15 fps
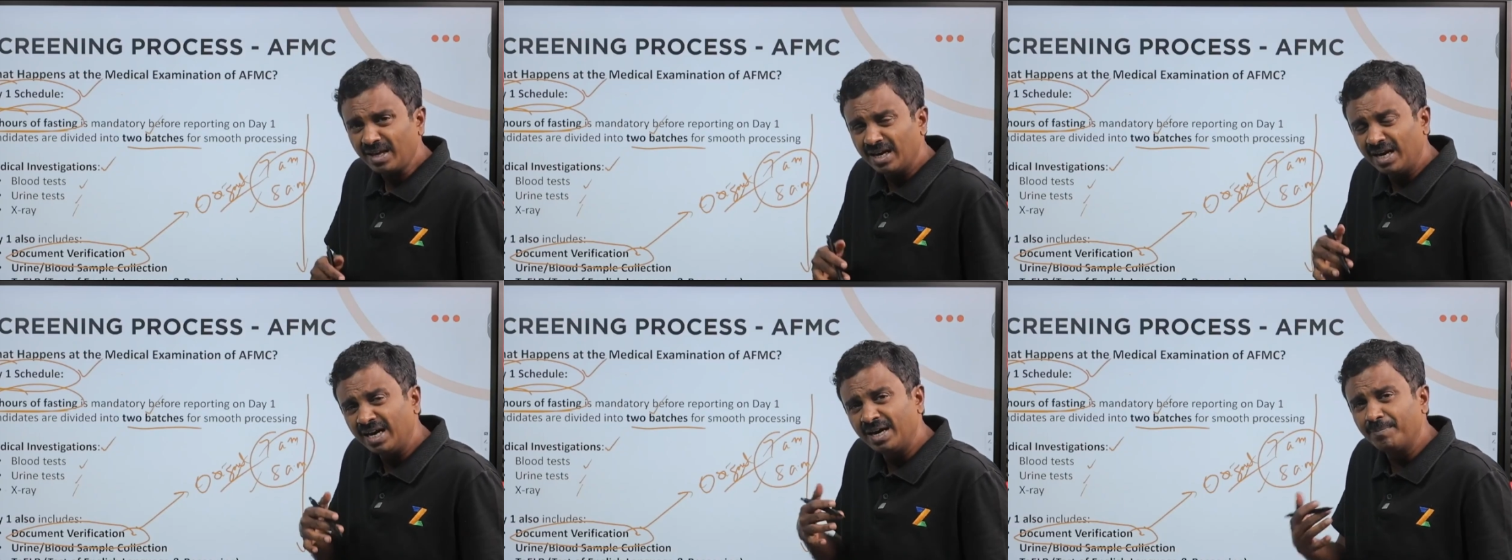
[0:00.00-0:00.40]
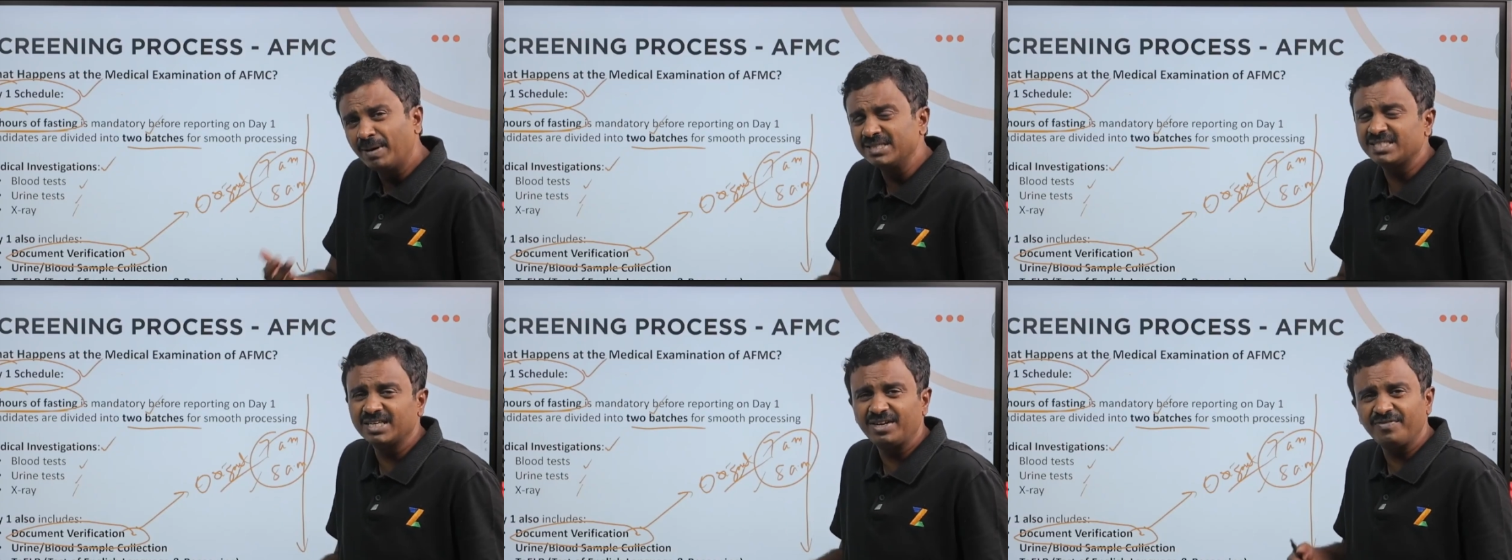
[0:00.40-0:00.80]

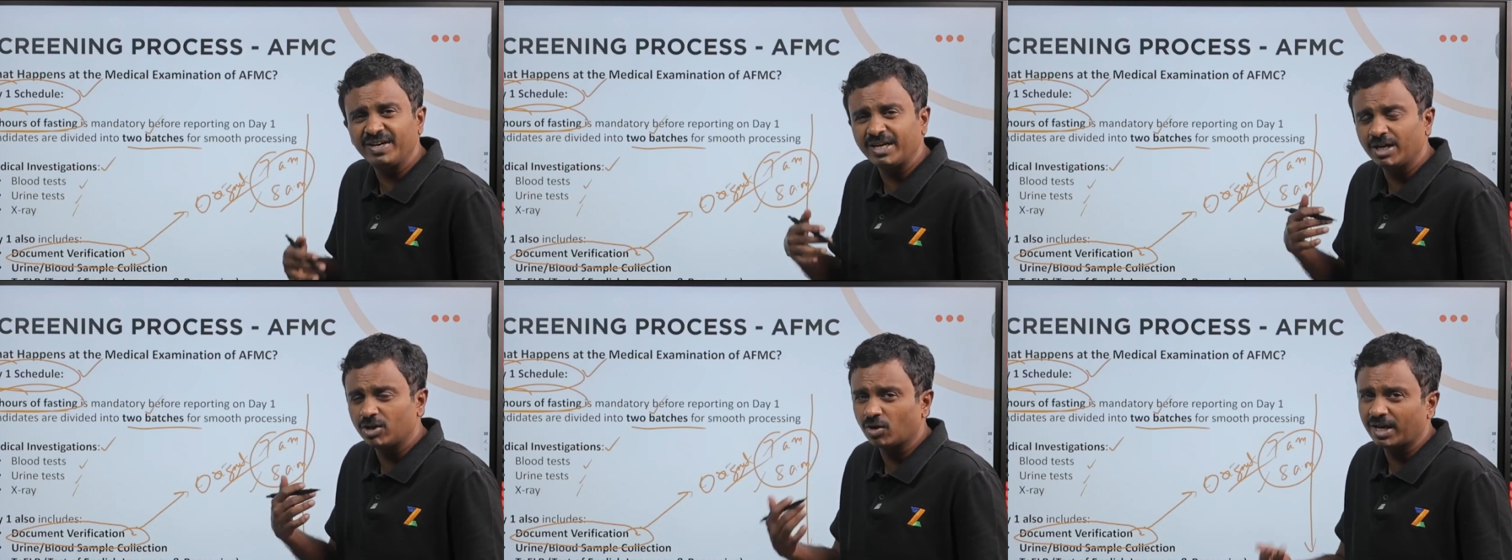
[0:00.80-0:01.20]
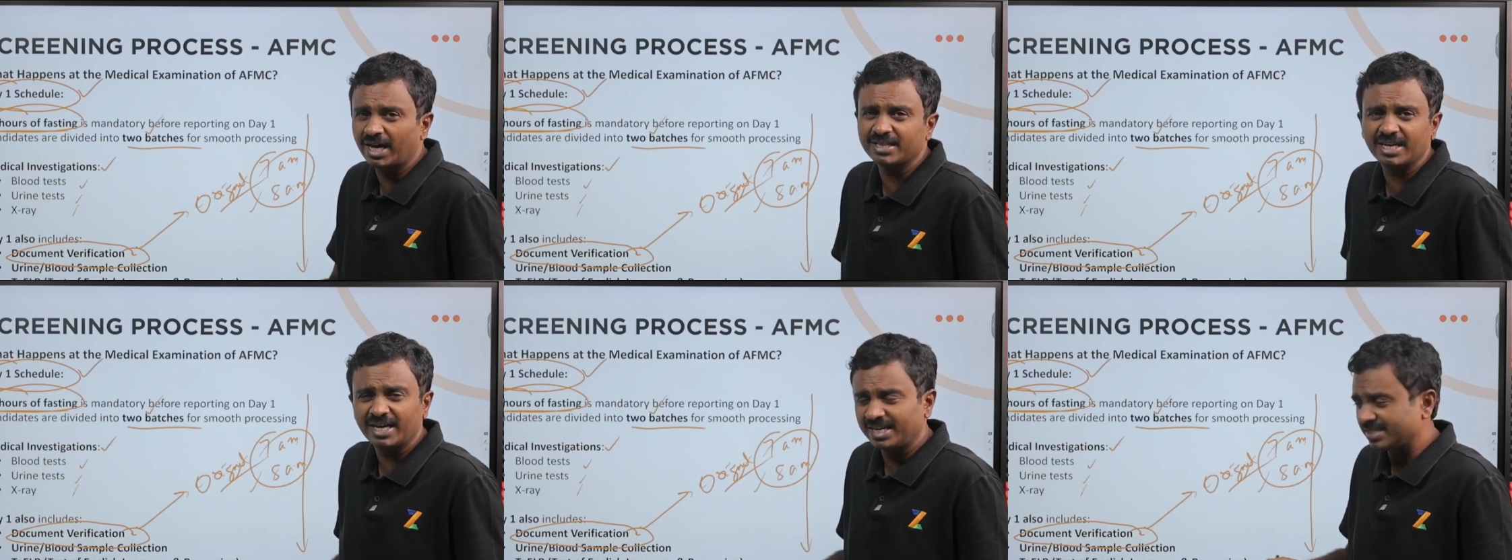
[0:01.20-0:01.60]
birth certificate or
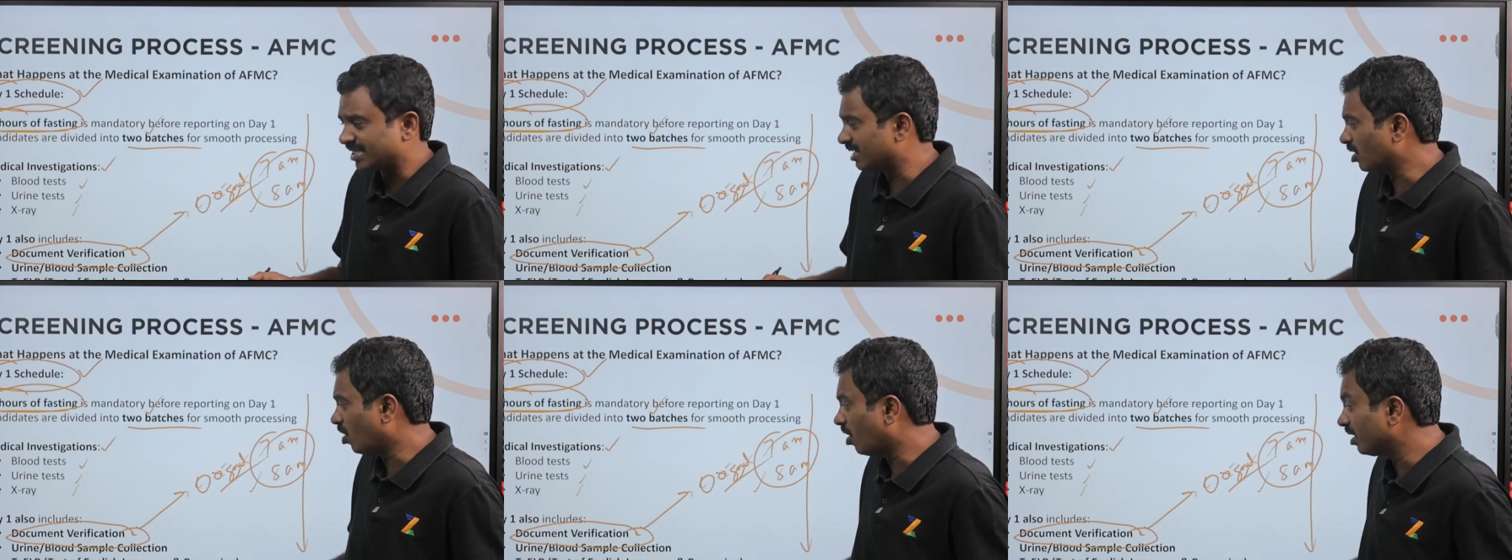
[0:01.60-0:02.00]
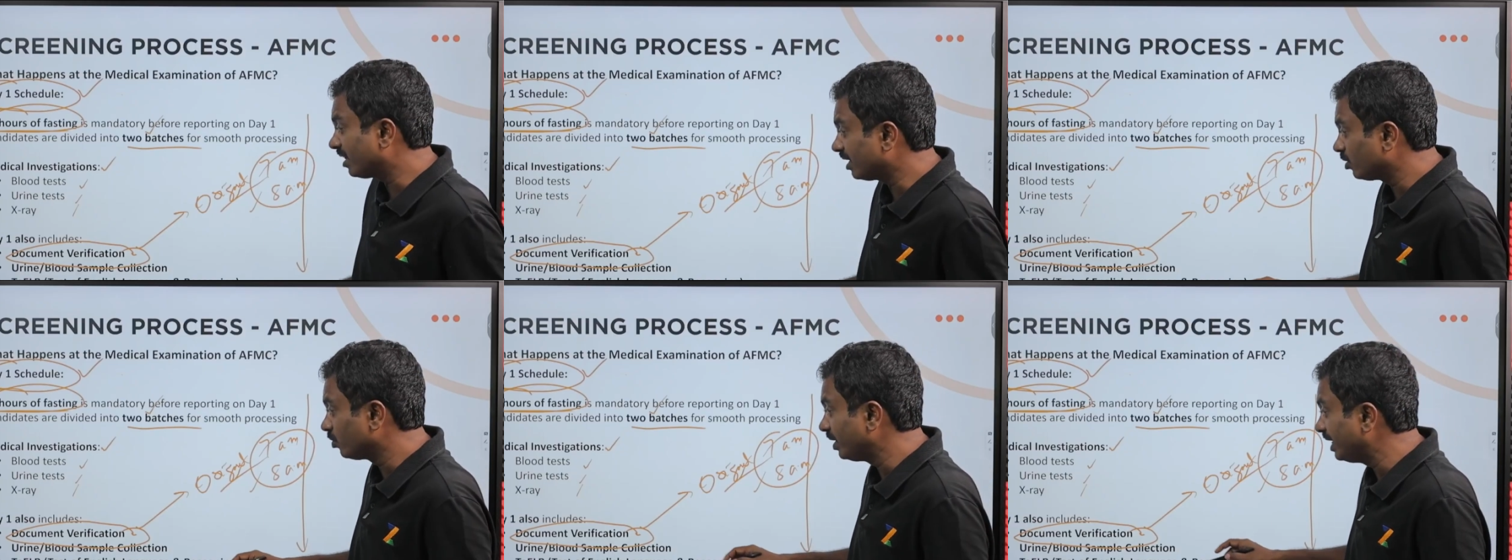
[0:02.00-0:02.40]
Aadhaar, etc. All
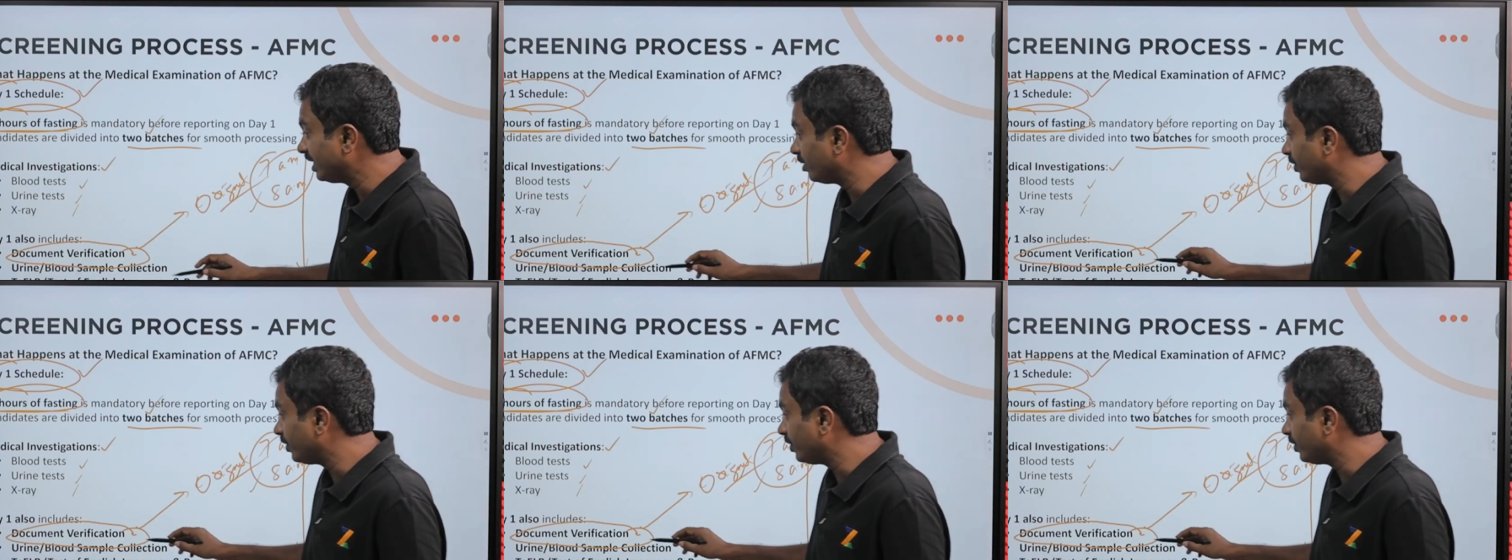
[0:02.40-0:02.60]
that you need to